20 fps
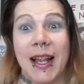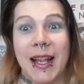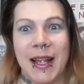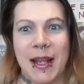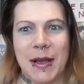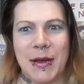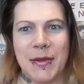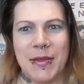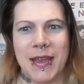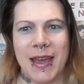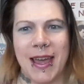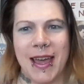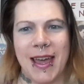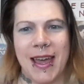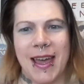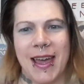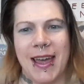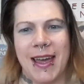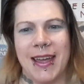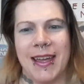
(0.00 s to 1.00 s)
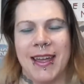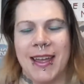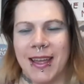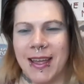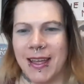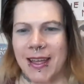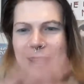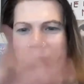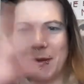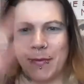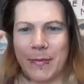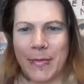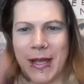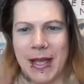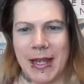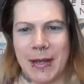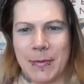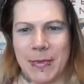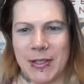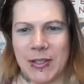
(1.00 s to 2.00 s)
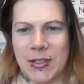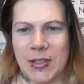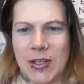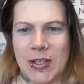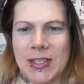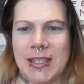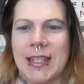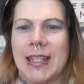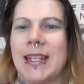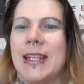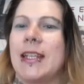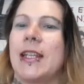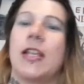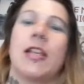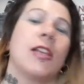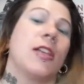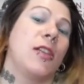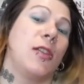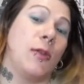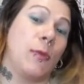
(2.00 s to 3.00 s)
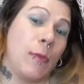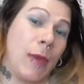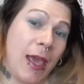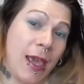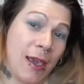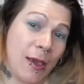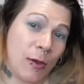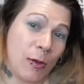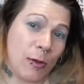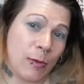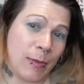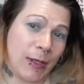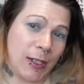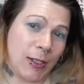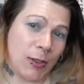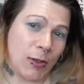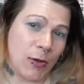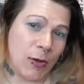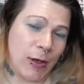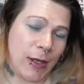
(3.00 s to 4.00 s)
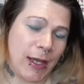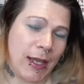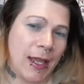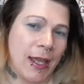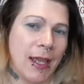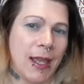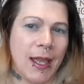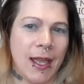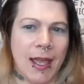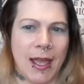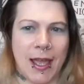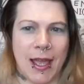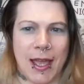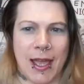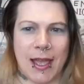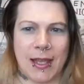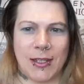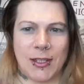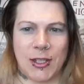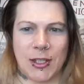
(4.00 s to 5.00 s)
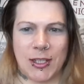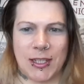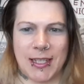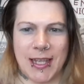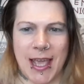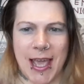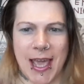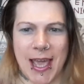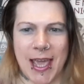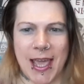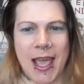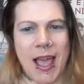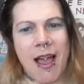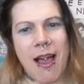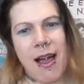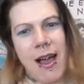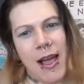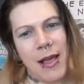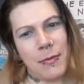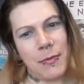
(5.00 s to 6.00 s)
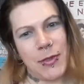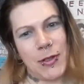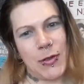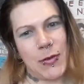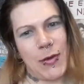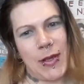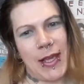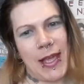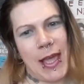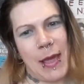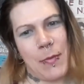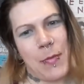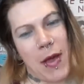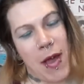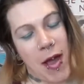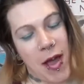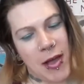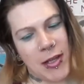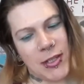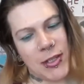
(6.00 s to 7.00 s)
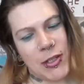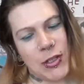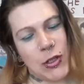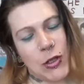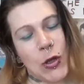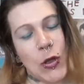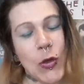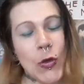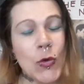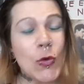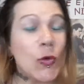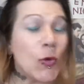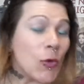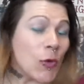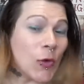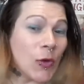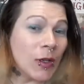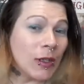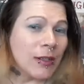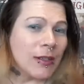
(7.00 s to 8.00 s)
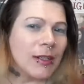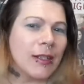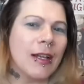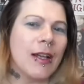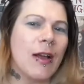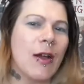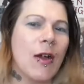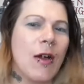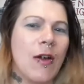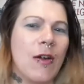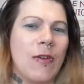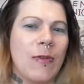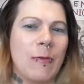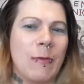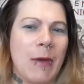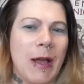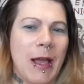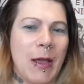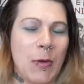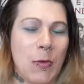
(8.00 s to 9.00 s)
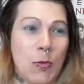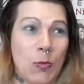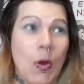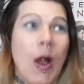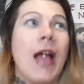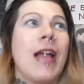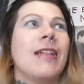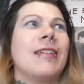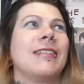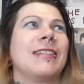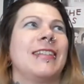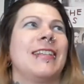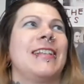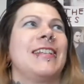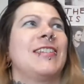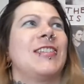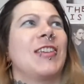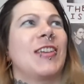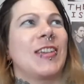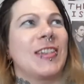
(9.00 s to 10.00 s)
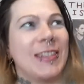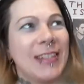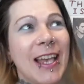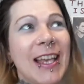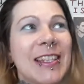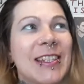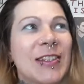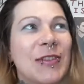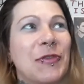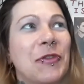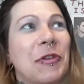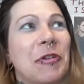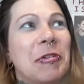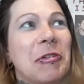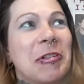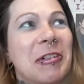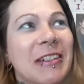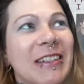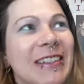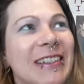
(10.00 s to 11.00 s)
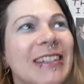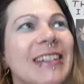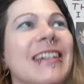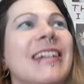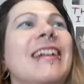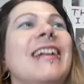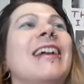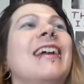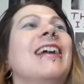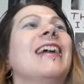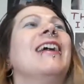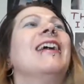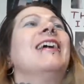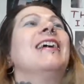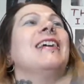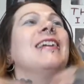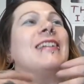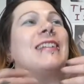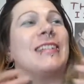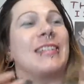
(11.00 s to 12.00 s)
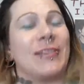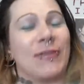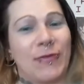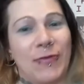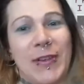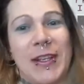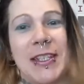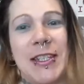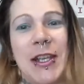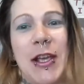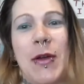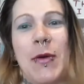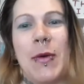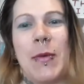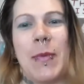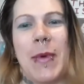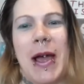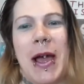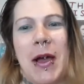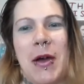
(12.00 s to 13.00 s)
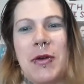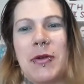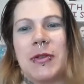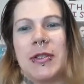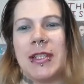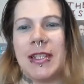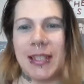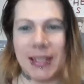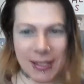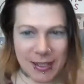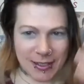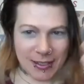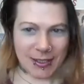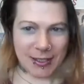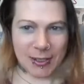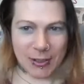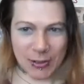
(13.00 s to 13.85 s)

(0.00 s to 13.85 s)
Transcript: Hello there, my name is Jocelyn, you may call me Joy, and today I'm doing a part 2 of my wildly successful video about